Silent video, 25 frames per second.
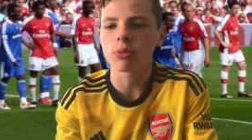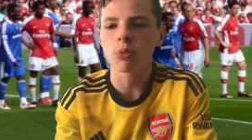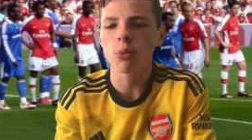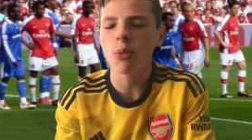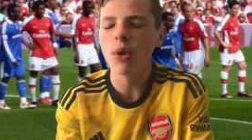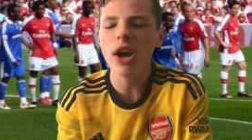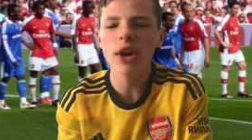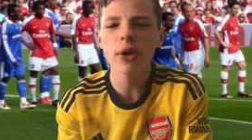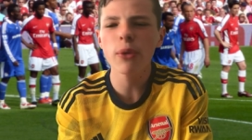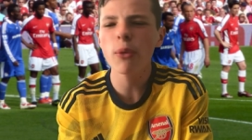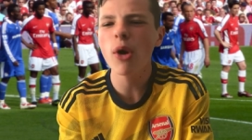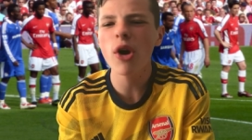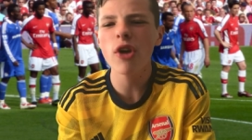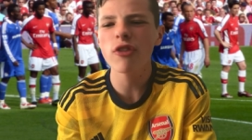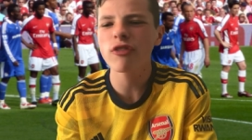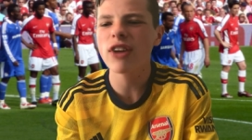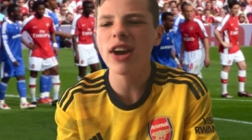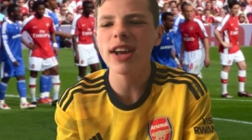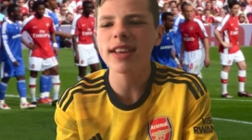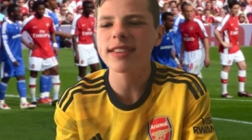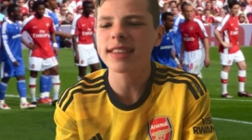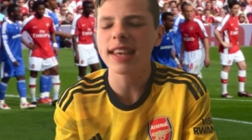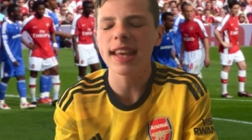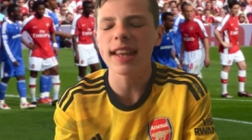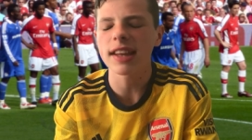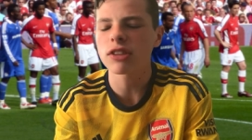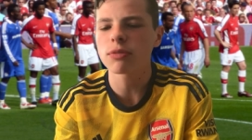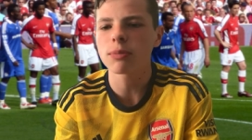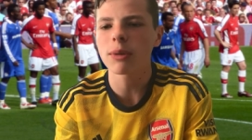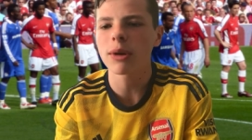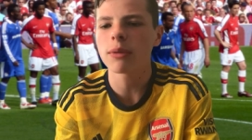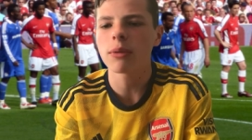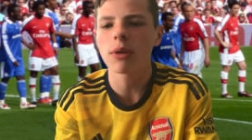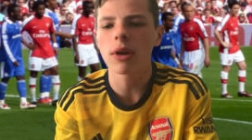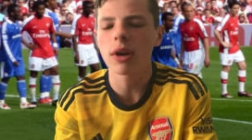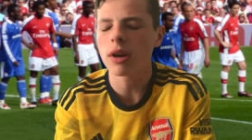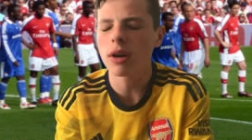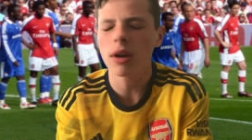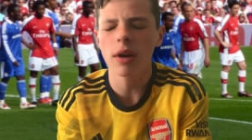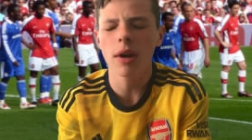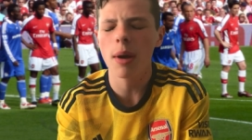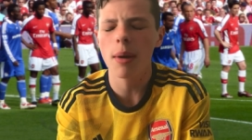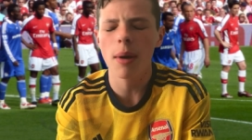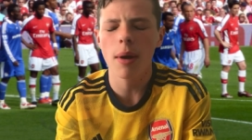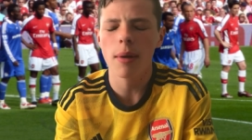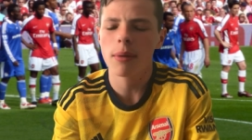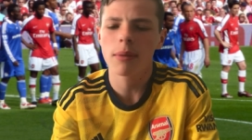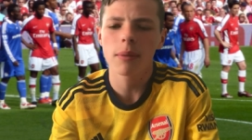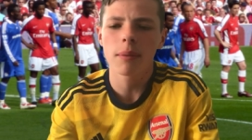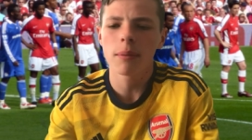where do our fans get this
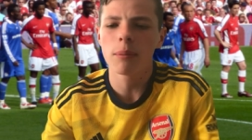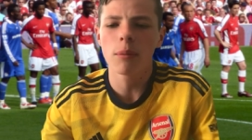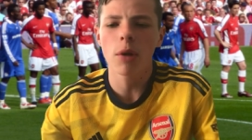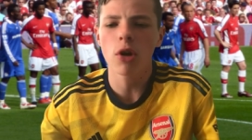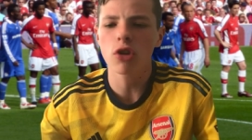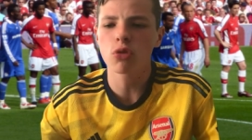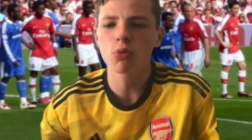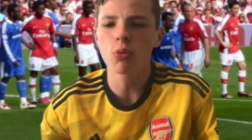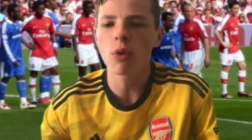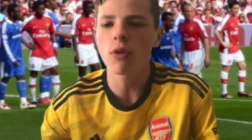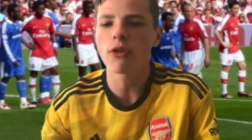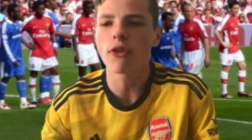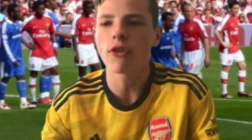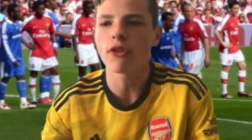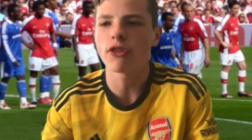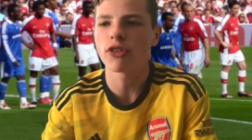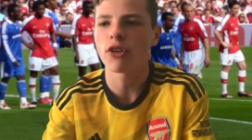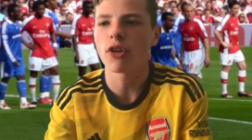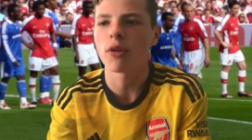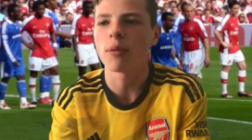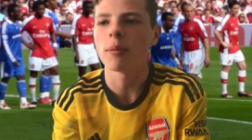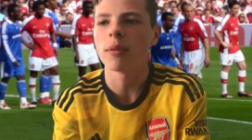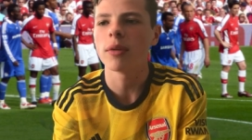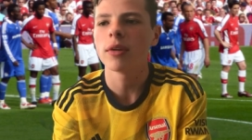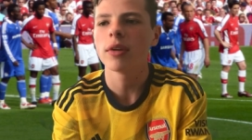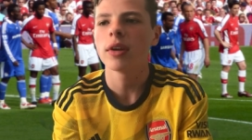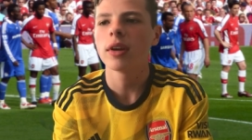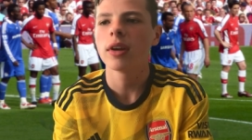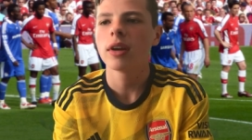much waffle from?